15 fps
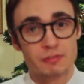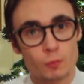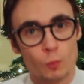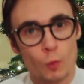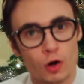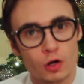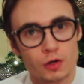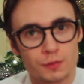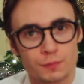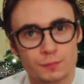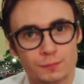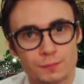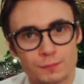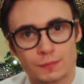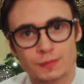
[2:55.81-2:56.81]
one.
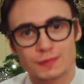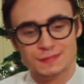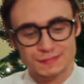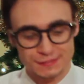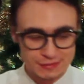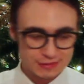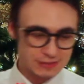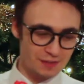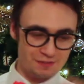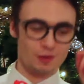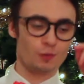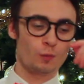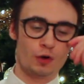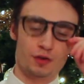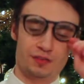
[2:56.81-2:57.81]
seven
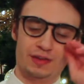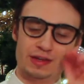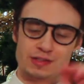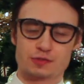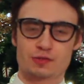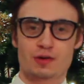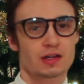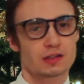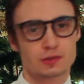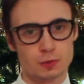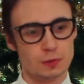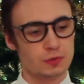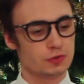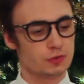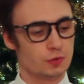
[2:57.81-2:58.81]
one, that's right. Toy
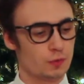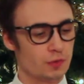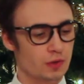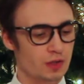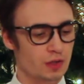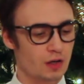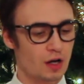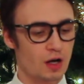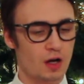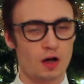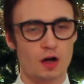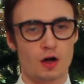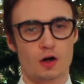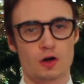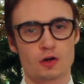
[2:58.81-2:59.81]
Story are
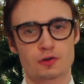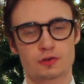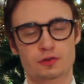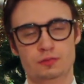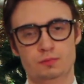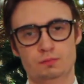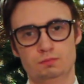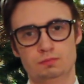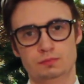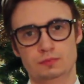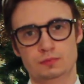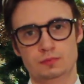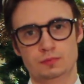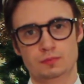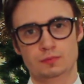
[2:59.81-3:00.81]
on
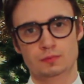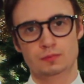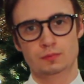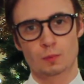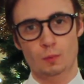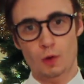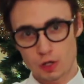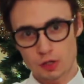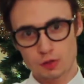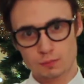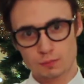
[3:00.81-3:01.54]
one.